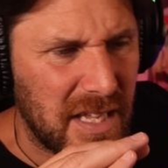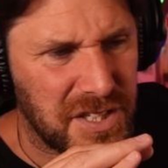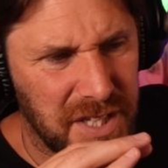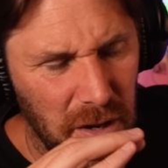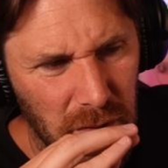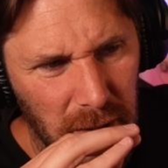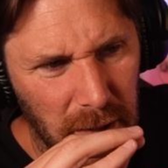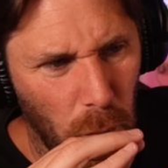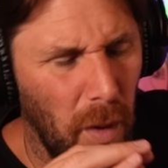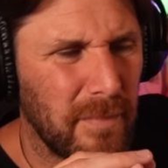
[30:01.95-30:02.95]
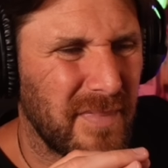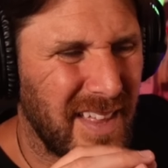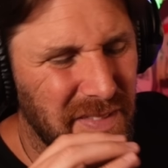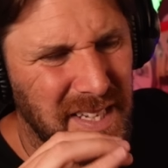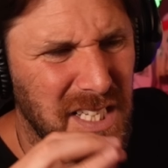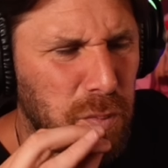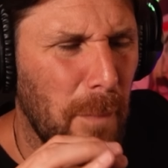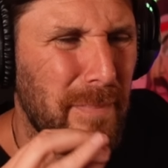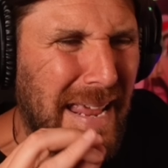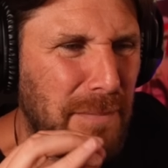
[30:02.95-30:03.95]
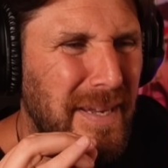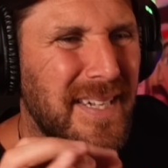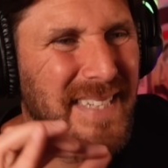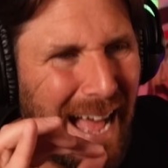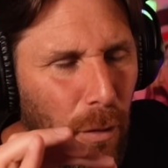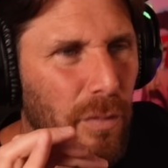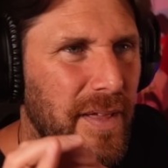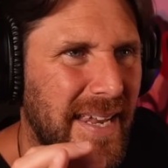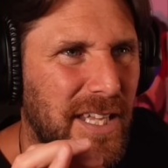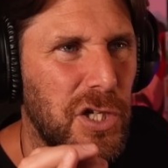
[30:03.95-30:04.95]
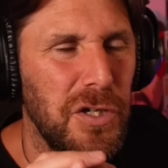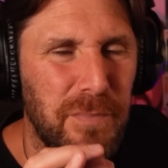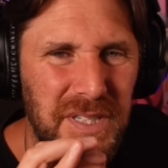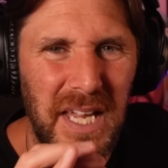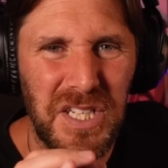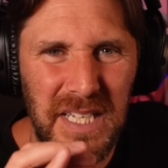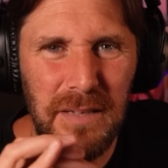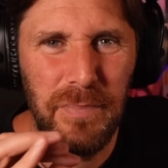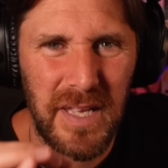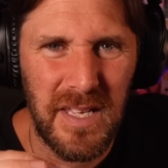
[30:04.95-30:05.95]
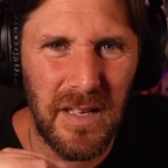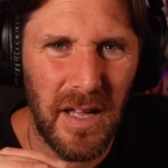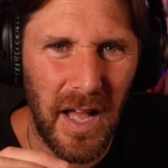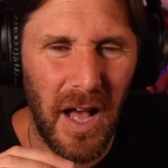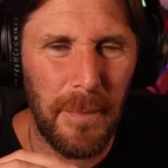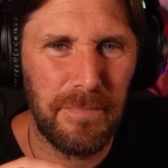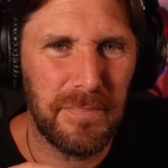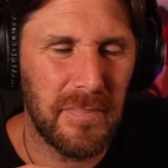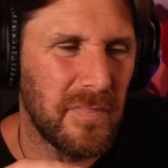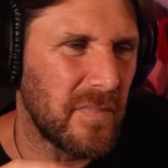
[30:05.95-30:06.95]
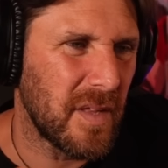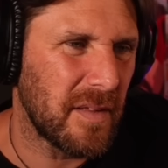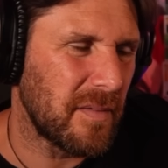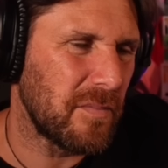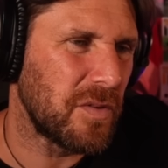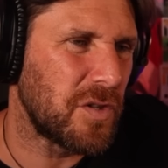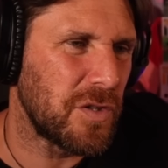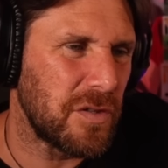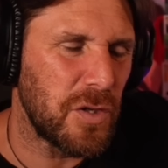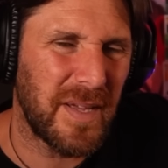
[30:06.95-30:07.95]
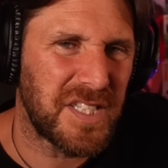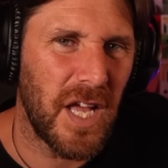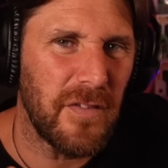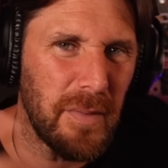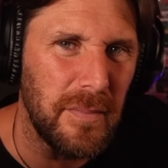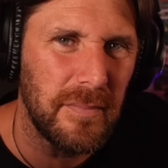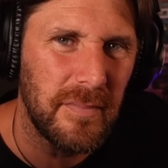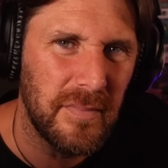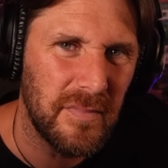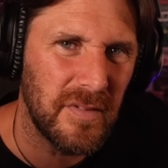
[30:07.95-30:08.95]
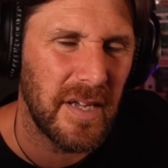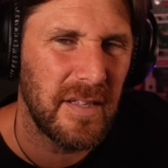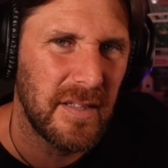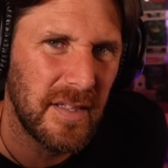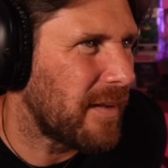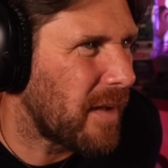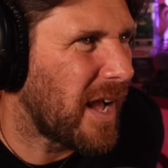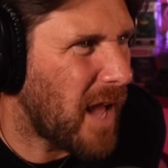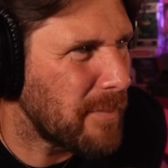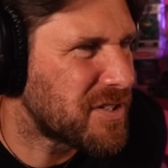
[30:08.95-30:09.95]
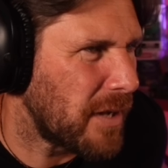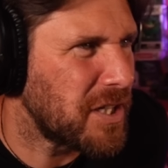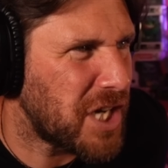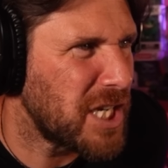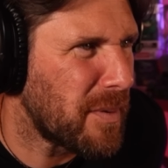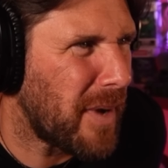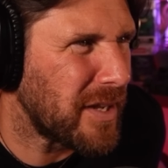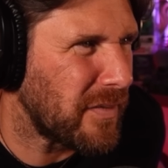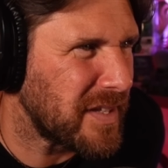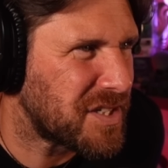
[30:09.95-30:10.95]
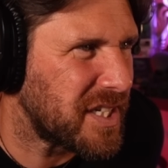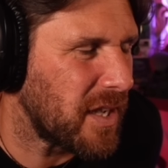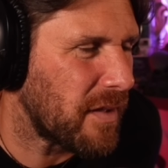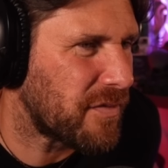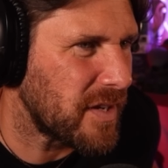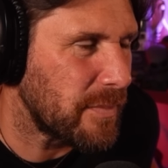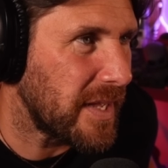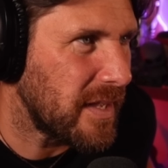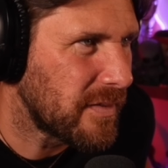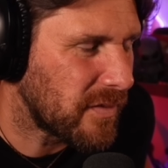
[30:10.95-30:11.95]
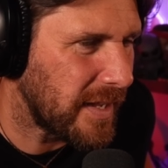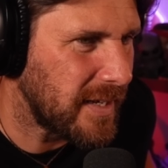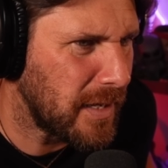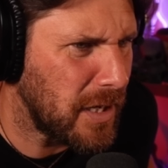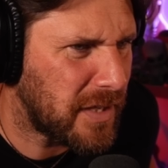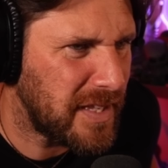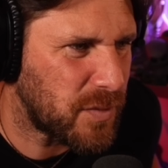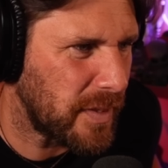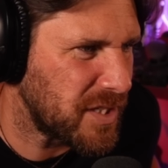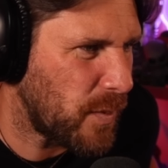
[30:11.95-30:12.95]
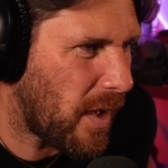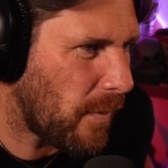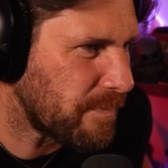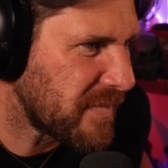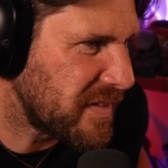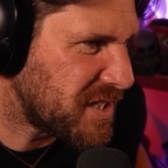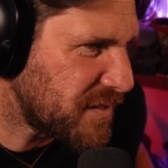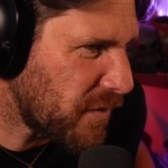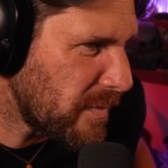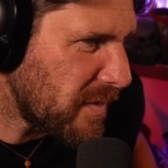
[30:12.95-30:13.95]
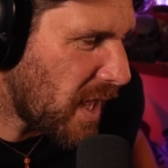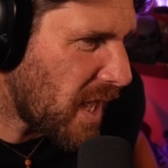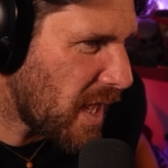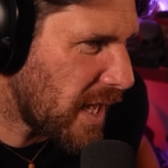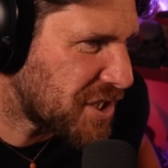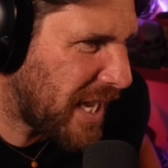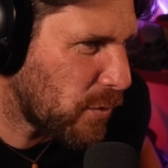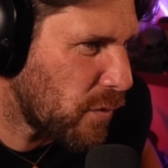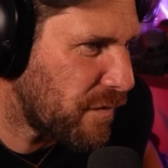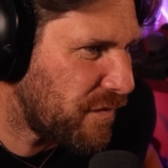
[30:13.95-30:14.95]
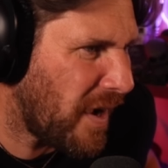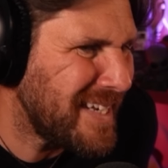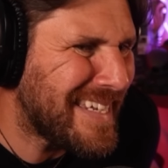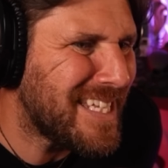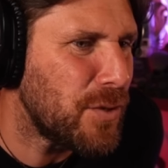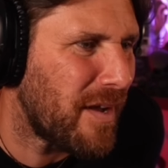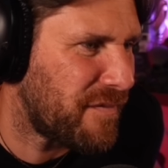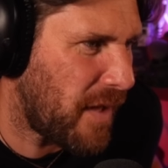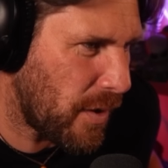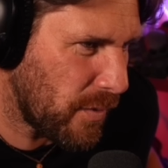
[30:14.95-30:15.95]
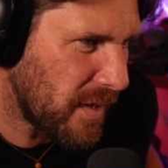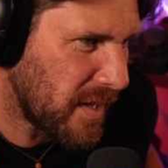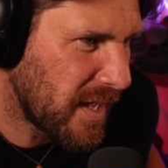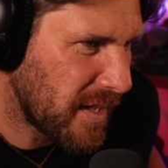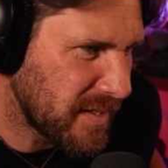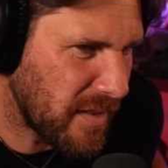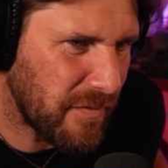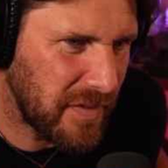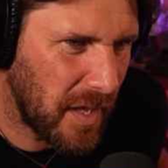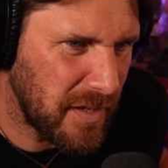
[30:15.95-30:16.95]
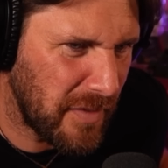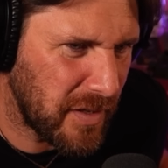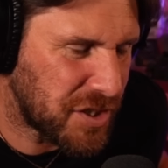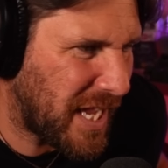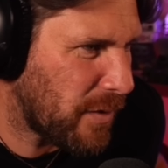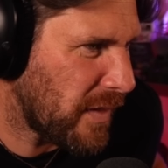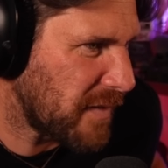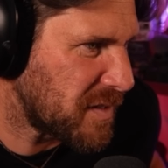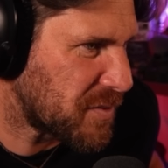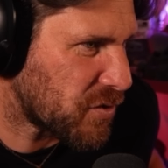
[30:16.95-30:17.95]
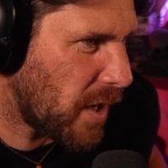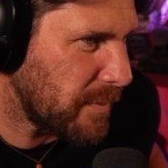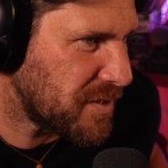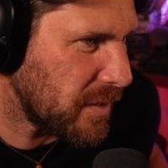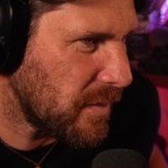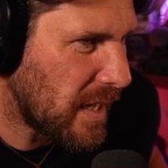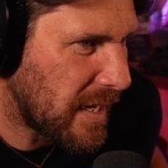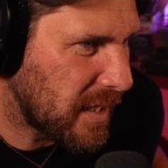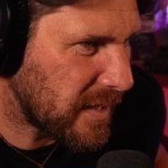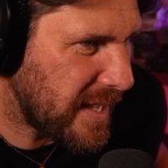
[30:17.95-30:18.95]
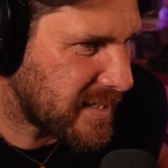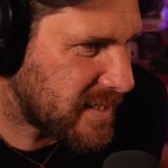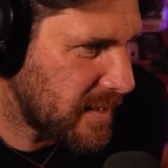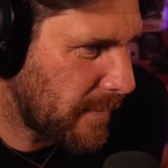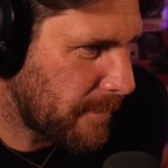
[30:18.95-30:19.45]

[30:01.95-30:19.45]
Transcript: So what this is what made me doubt that it could potentially be um, U.S. government, right? I, am starting to change my mind on this TR3B. Right, L- look at this one as well. This is from uh, a channel called Finding UFO, another vi- another channel that I've subscribed to. Look at this.